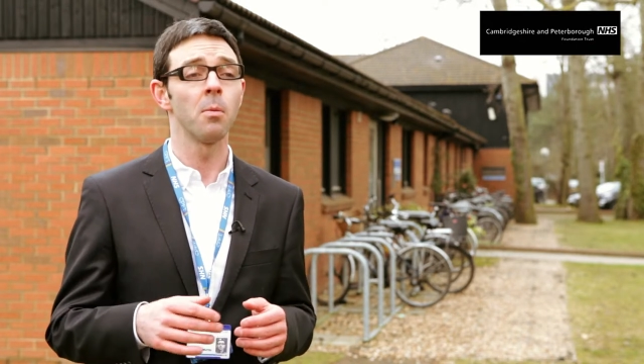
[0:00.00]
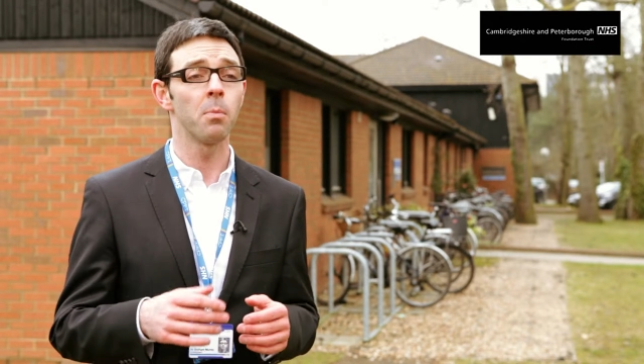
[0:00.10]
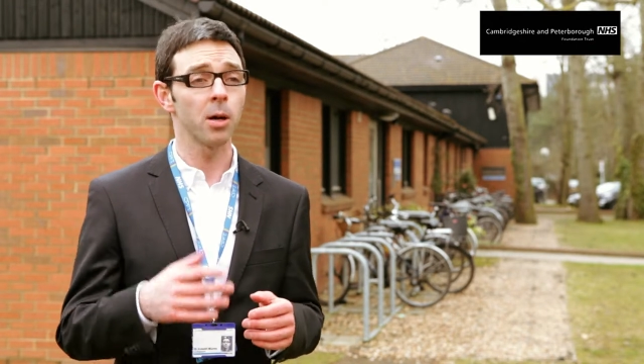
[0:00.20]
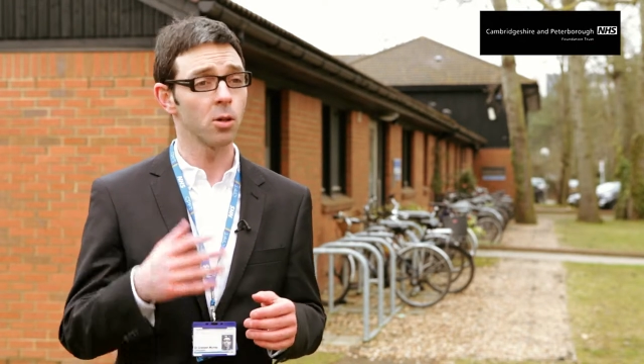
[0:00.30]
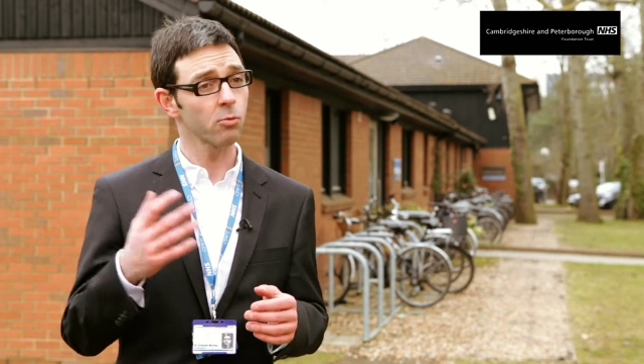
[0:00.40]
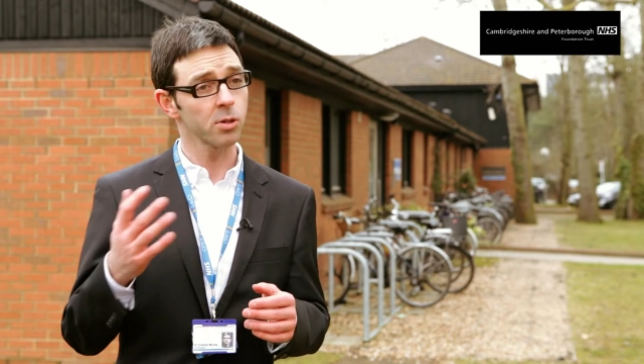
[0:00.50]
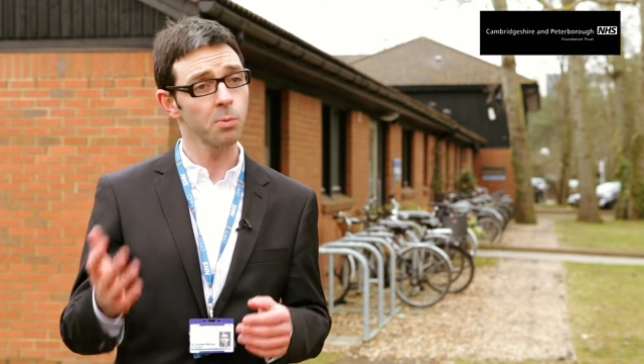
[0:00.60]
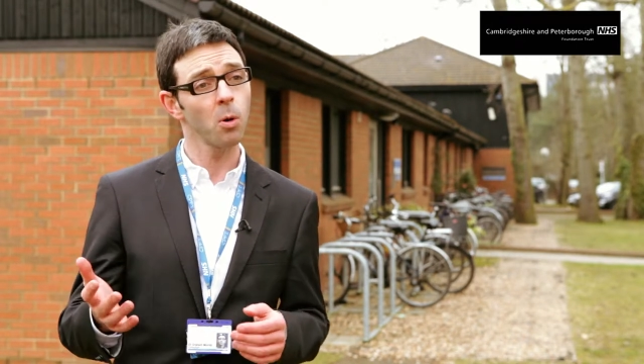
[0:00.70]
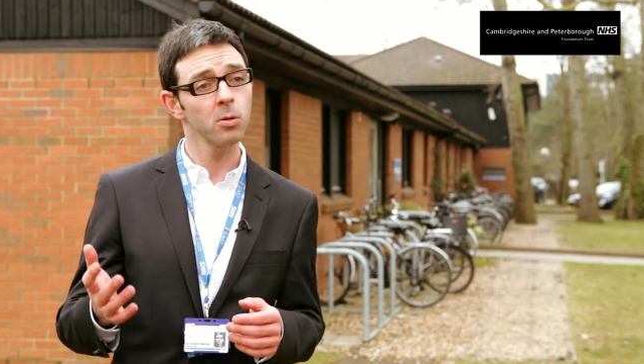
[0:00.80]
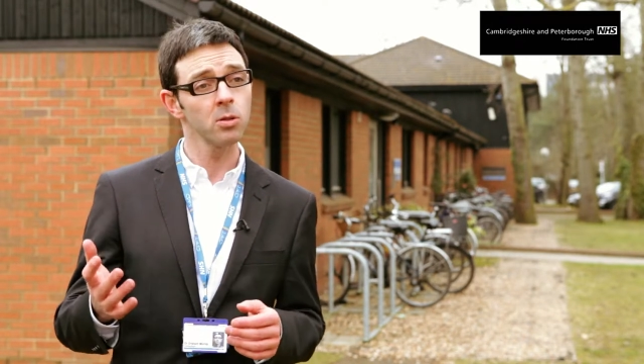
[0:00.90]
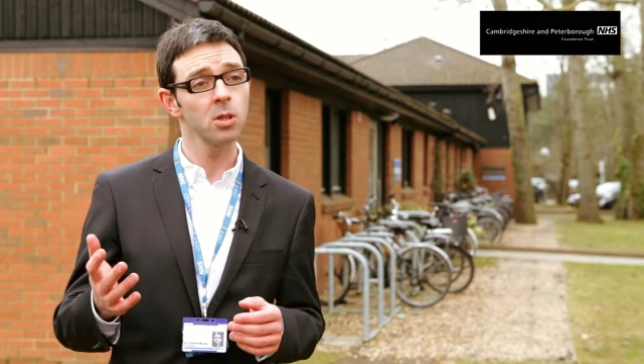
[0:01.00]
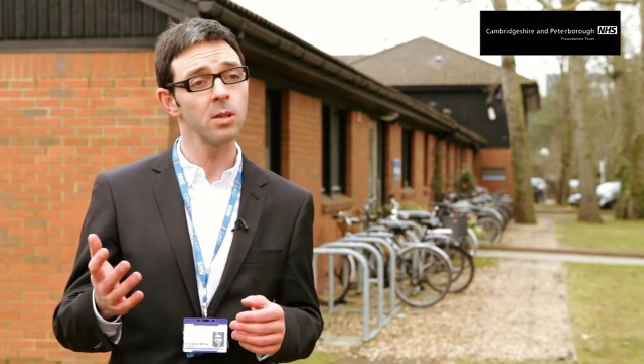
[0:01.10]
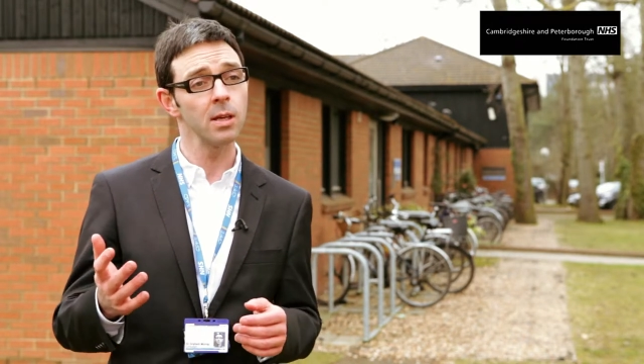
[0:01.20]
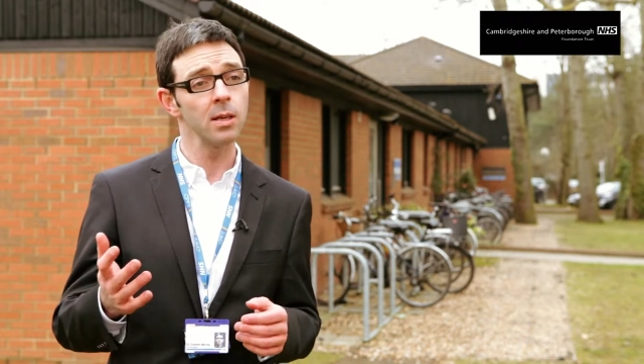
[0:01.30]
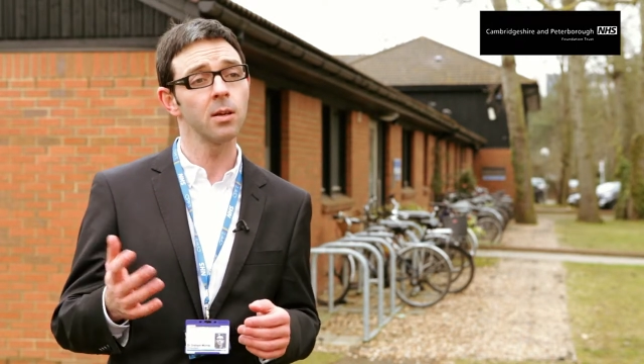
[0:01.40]
might not respond to
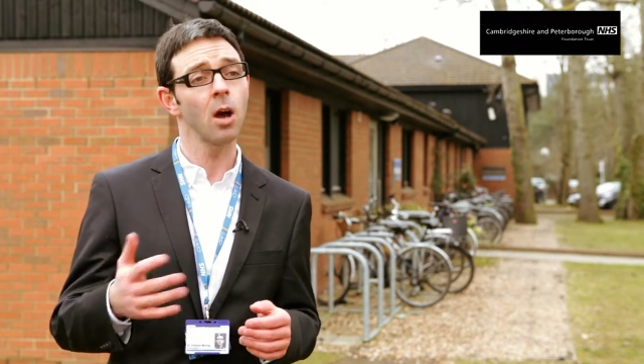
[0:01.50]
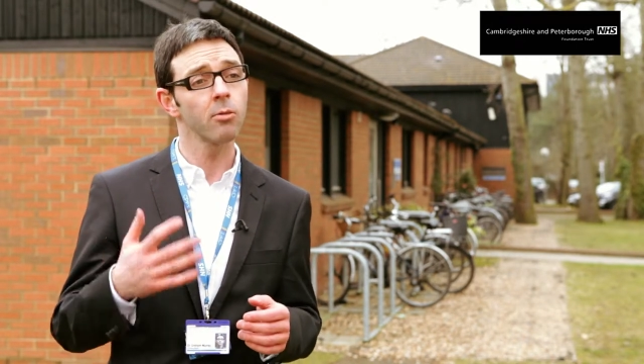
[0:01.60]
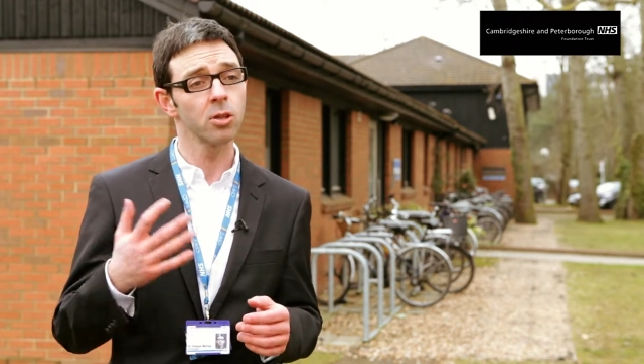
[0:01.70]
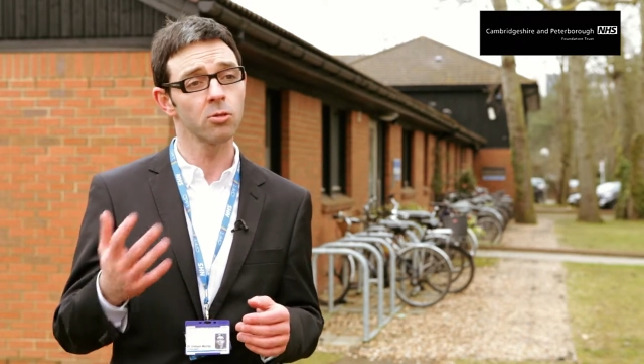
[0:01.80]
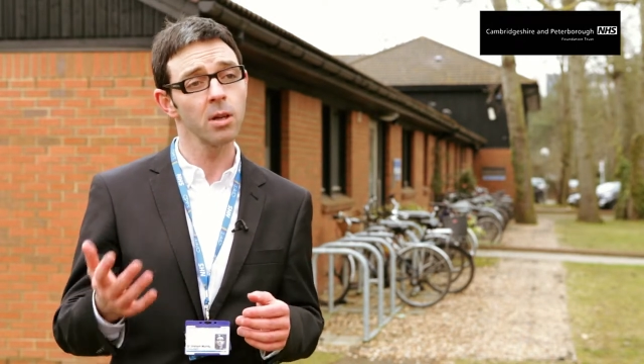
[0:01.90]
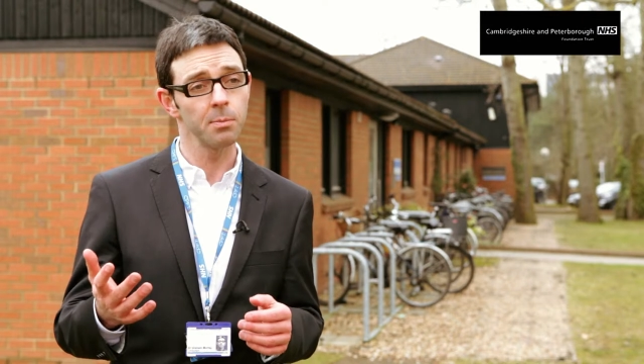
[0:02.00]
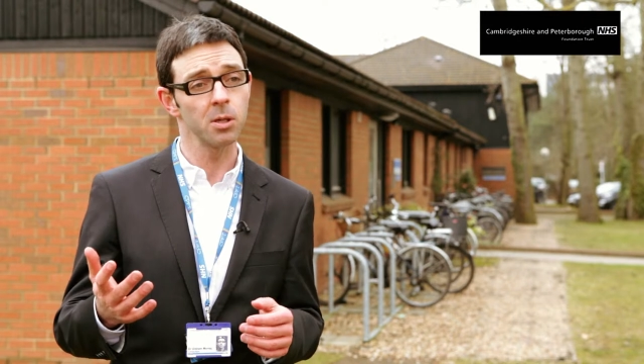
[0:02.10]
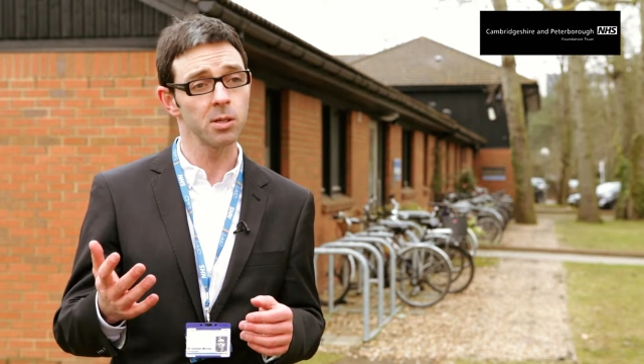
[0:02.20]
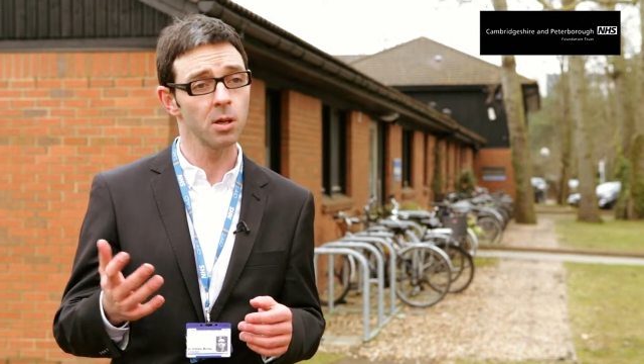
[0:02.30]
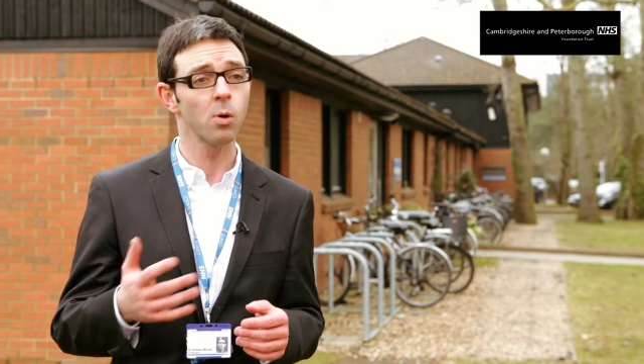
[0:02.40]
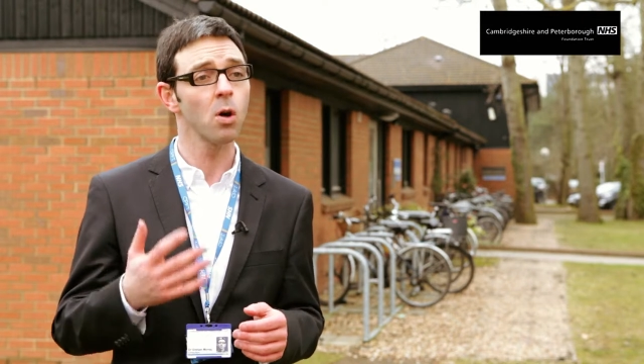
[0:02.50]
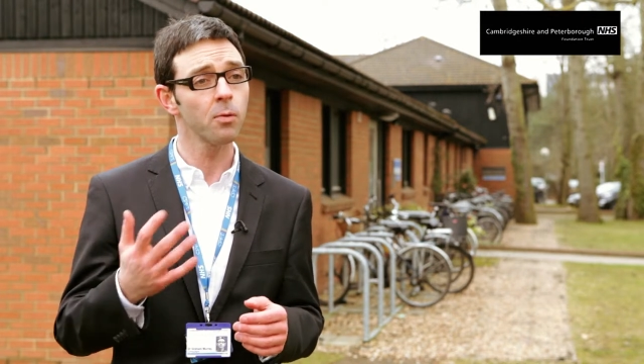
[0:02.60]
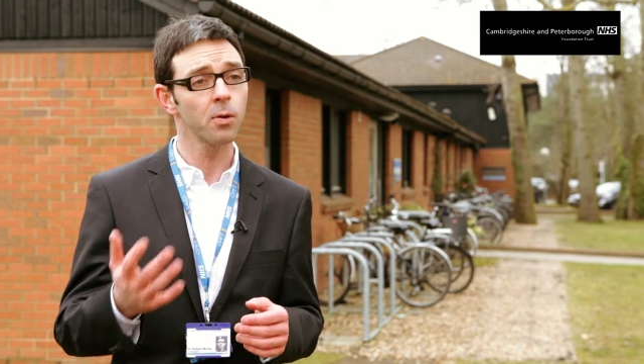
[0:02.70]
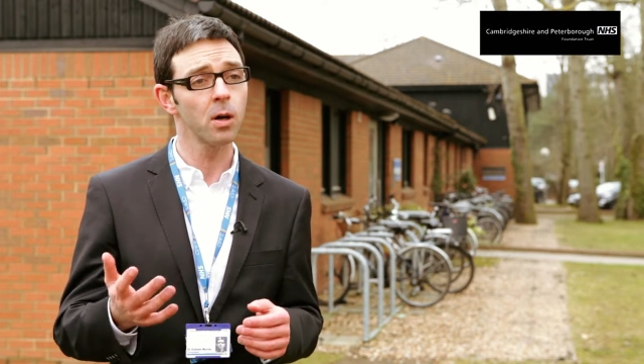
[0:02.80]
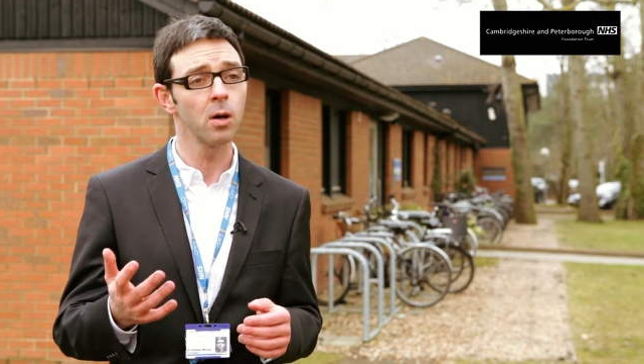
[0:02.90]
the current treatments that we
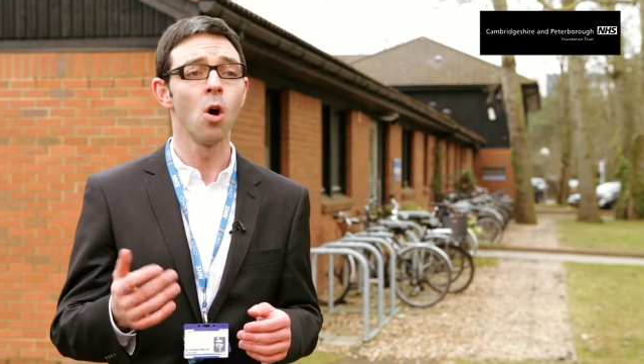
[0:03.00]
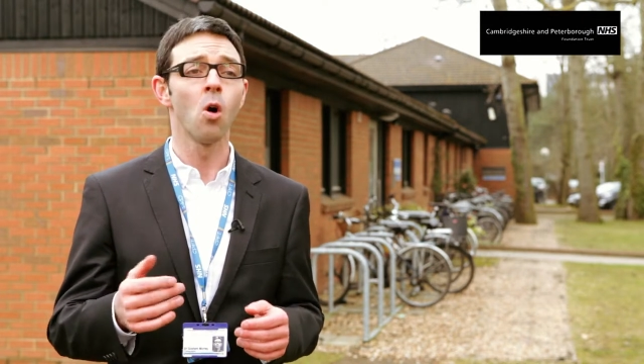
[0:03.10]
offer,